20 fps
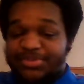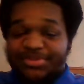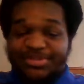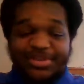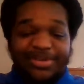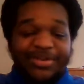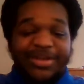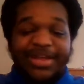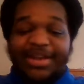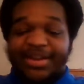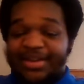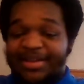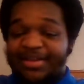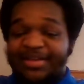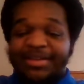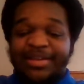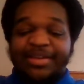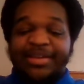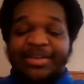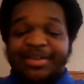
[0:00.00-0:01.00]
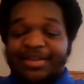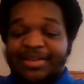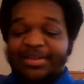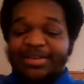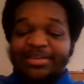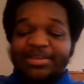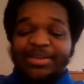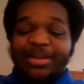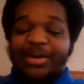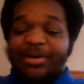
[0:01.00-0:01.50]
We still got to,
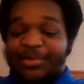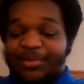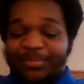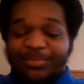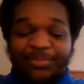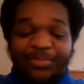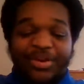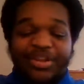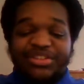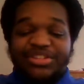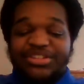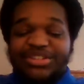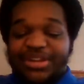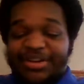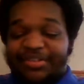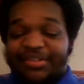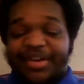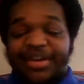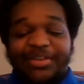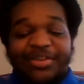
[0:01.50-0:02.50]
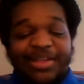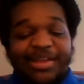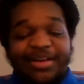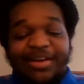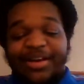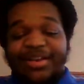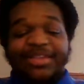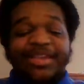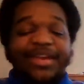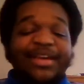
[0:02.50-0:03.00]
you know, run shit around
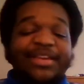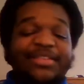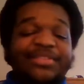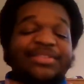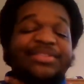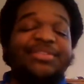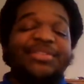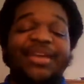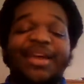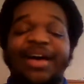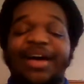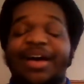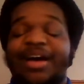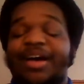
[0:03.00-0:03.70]
here, I guess.